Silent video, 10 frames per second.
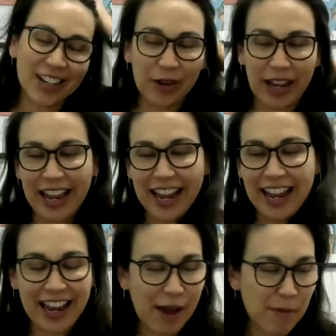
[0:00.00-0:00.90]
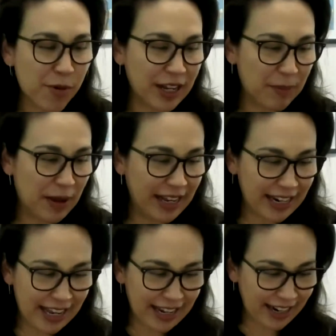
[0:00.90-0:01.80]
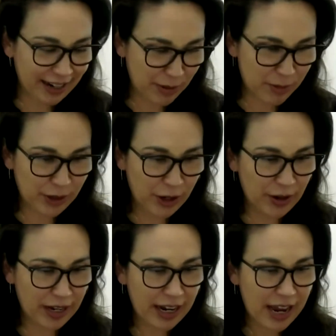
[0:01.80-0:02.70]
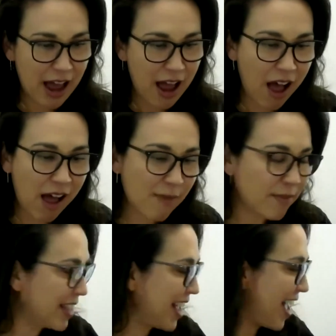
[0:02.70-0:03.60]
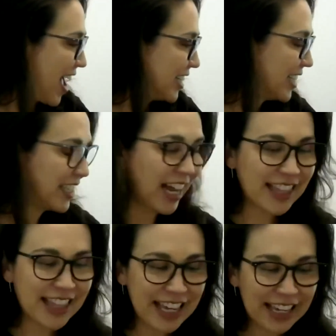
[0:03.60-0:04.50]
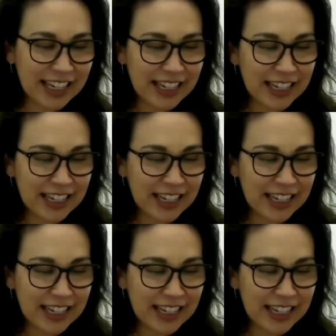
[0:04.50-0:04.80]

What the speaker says: okay. I'm pretty opinionated. People know it. Yeah, I think